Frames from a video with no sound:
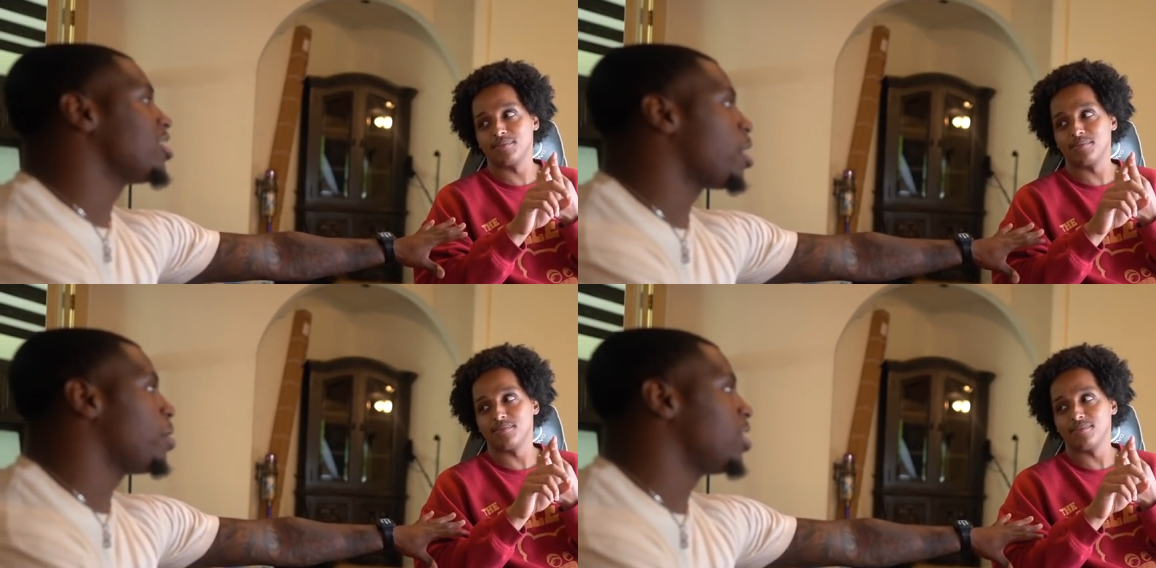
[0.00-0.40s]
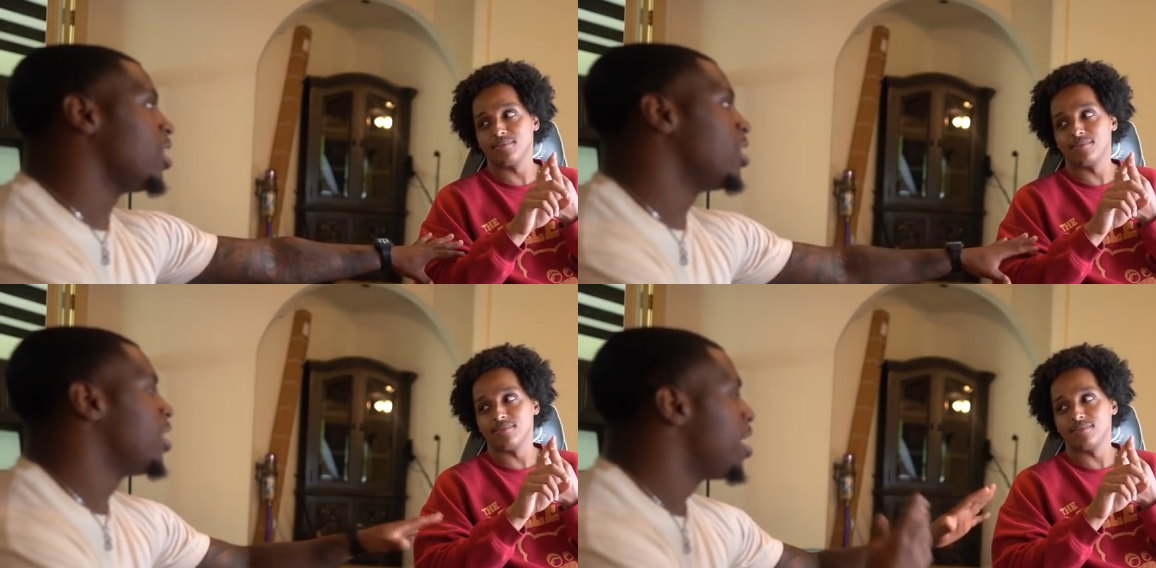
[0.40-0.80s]
Speaker 1: there. Stop right
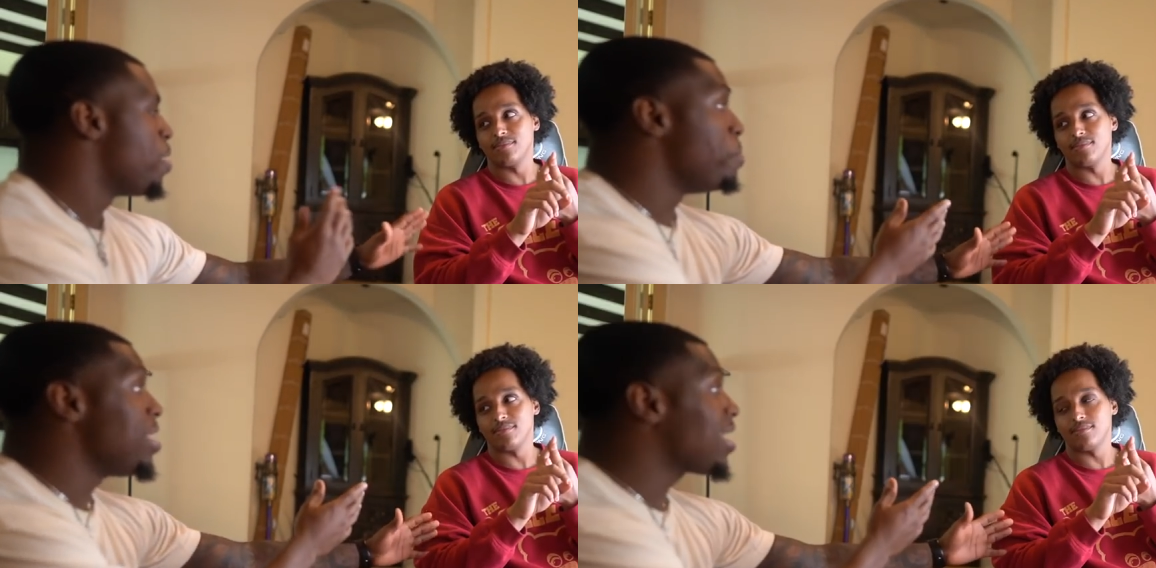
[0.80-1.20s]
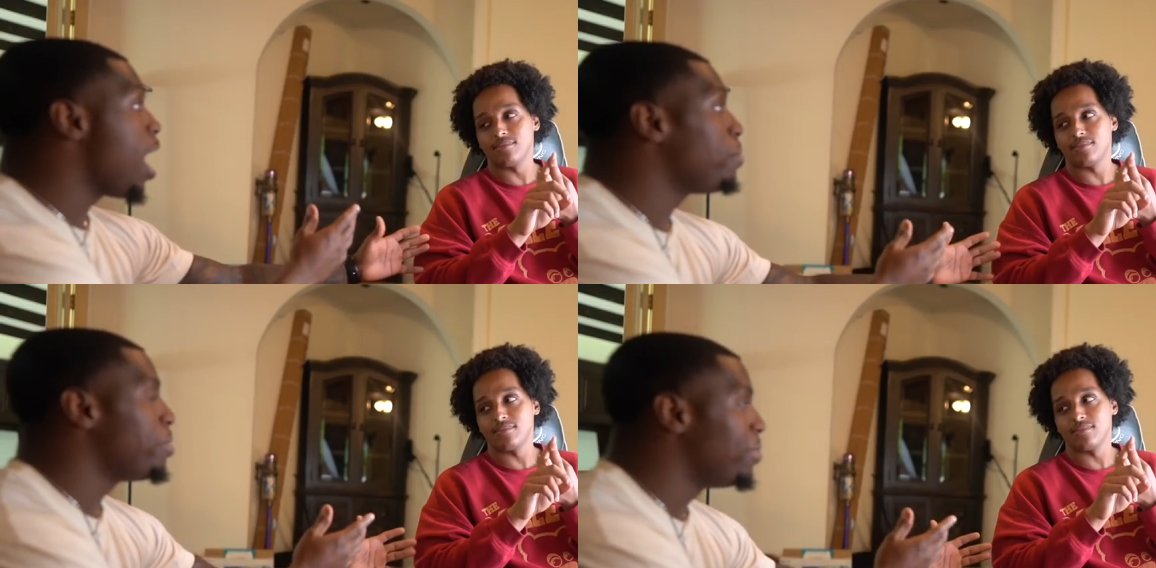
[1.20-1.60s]
there. Me
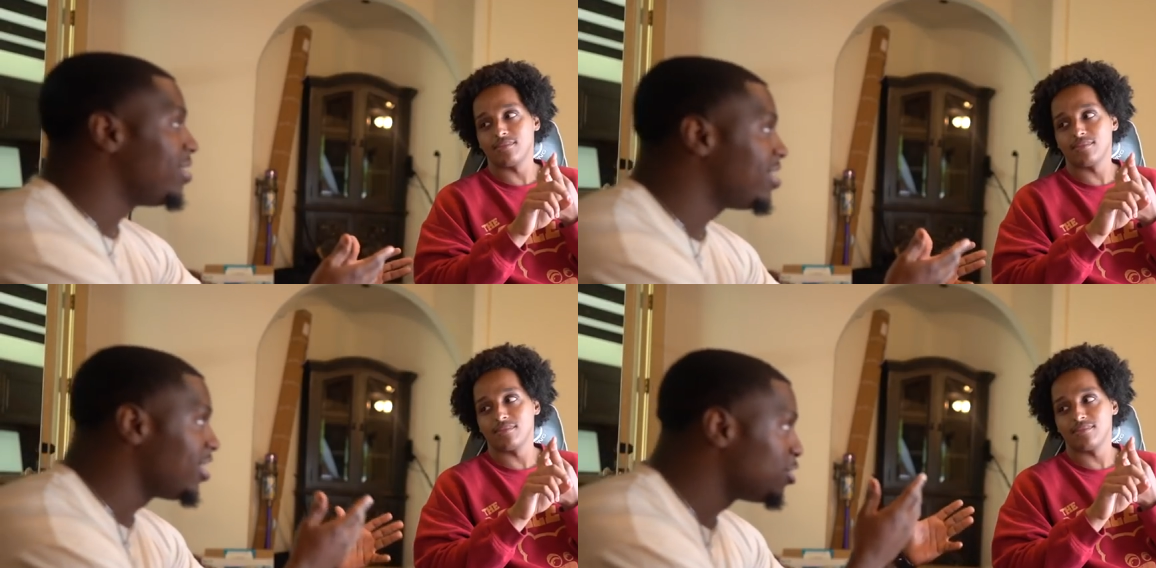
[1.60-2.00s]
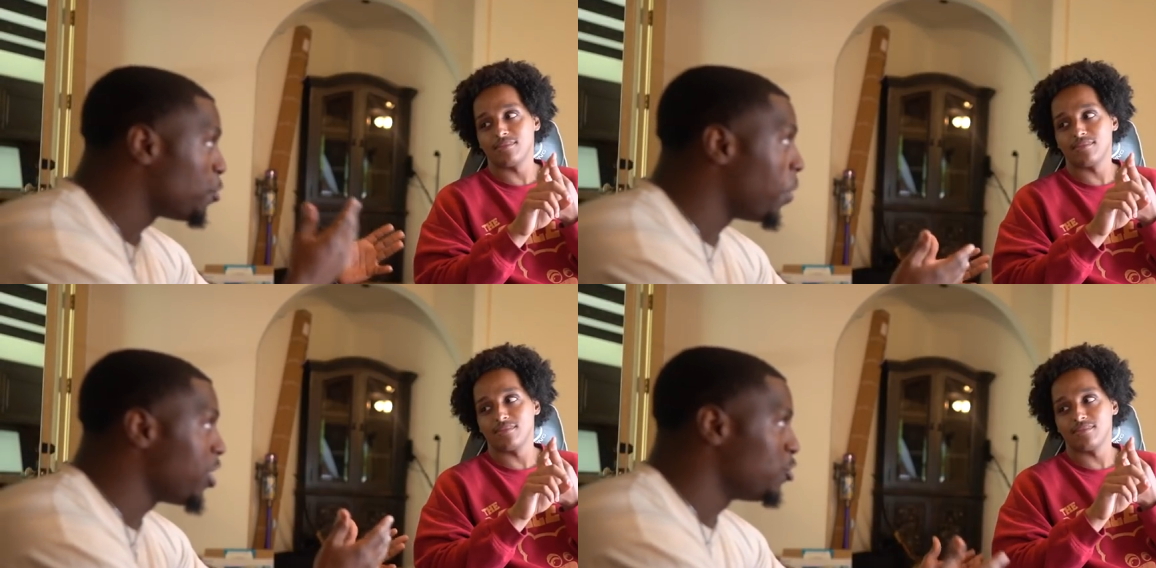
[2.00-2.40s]
complimenting the
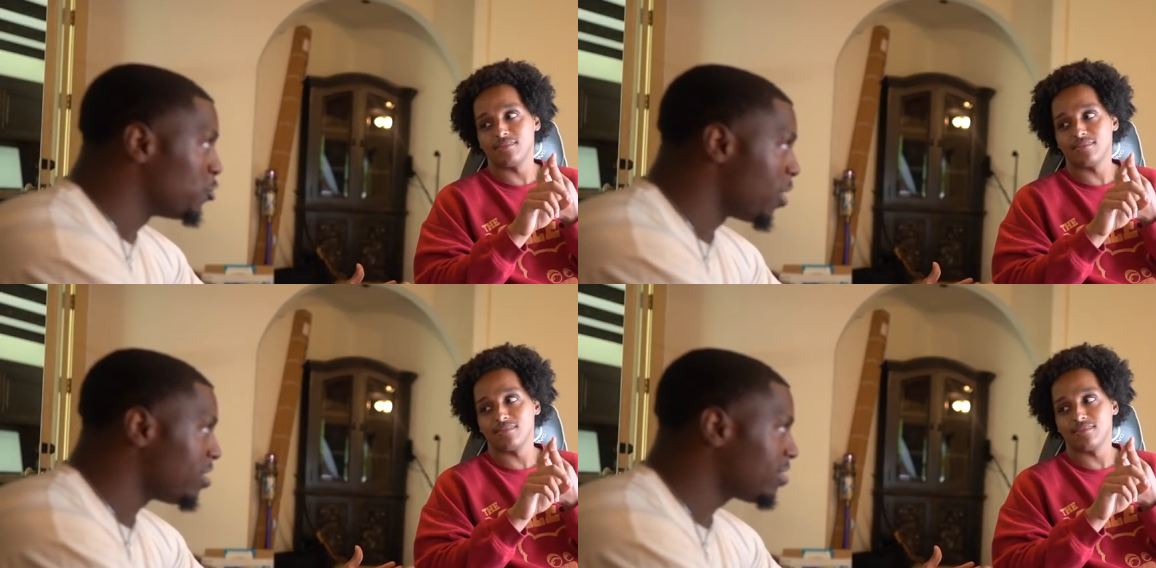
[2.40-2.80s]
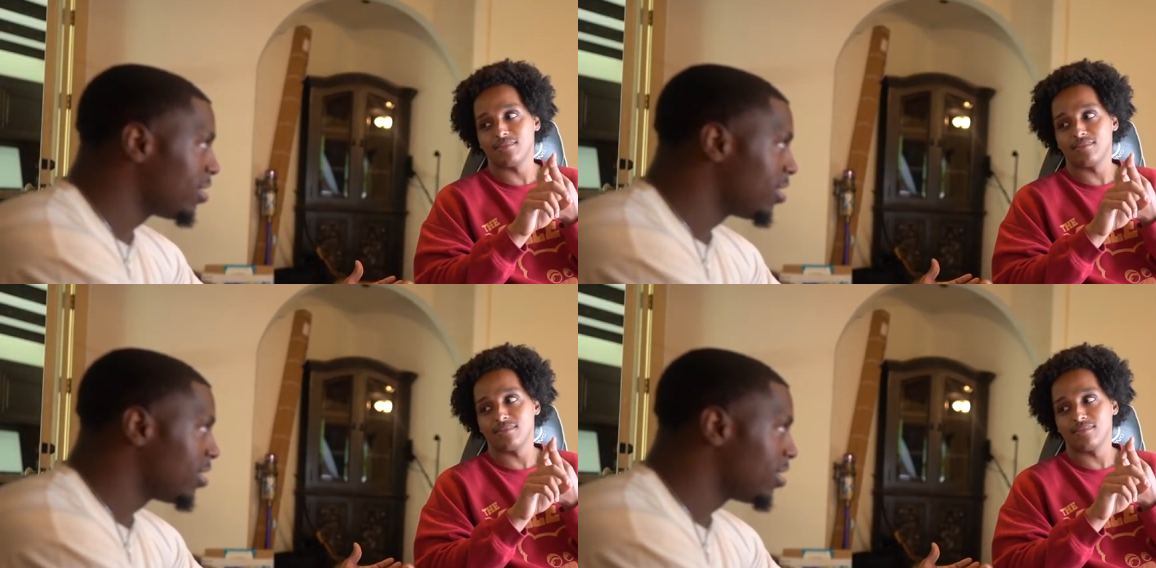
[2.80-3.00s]
way you dress,